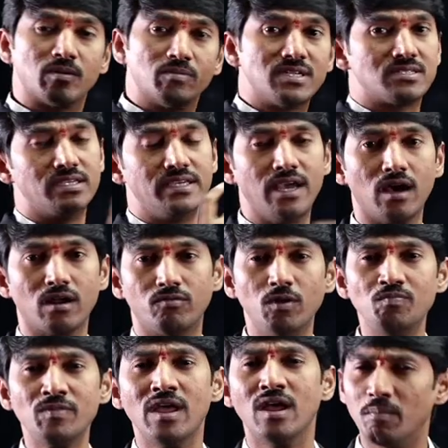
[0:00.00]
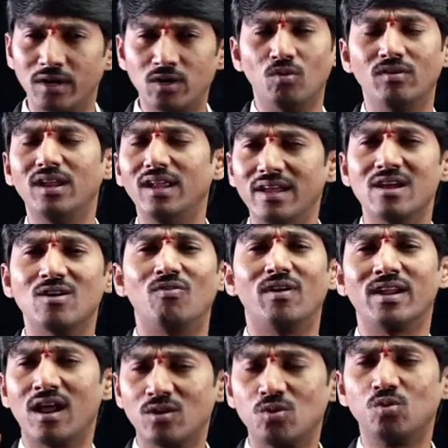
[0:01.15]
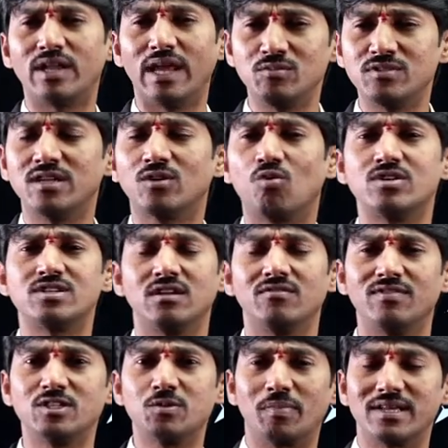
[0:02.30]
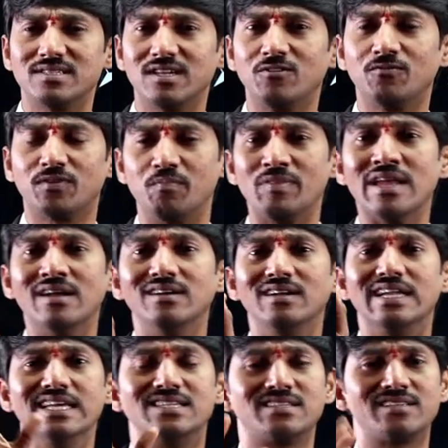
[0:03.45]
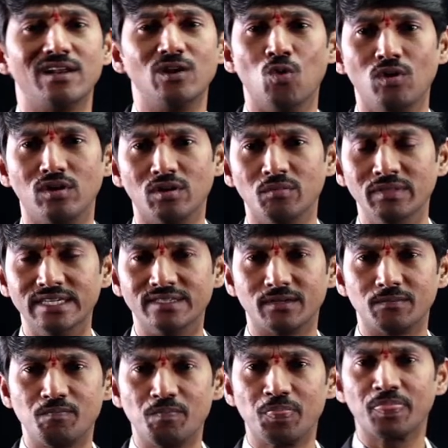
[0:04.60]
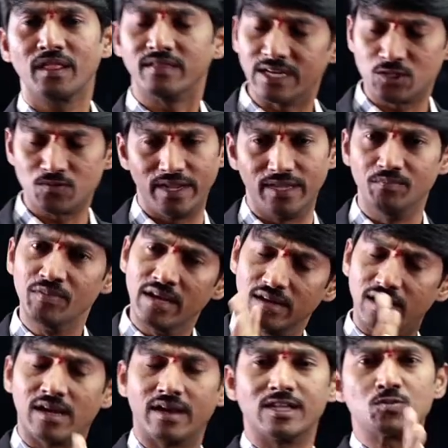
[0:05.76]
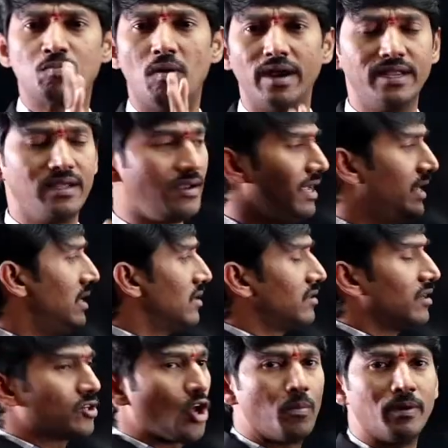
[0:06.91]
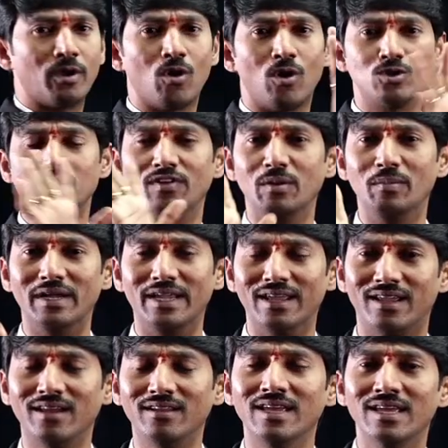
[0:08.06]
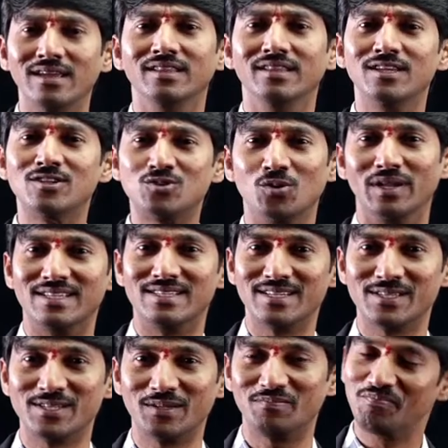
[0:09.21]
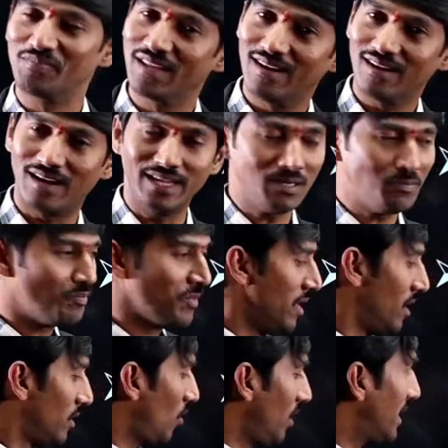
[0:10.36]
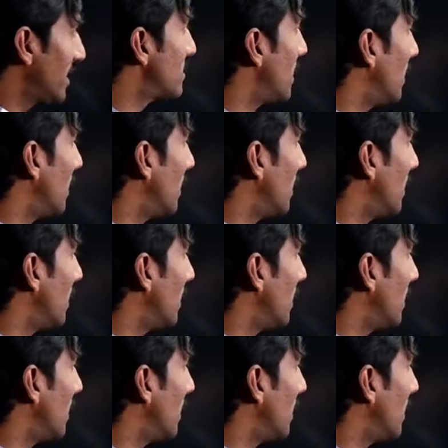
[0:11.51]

from the CRO, but only one or two times the question was present from digital altimeter. That's why correspondingly the topic also will be taken in this today's session. Clear? Now let us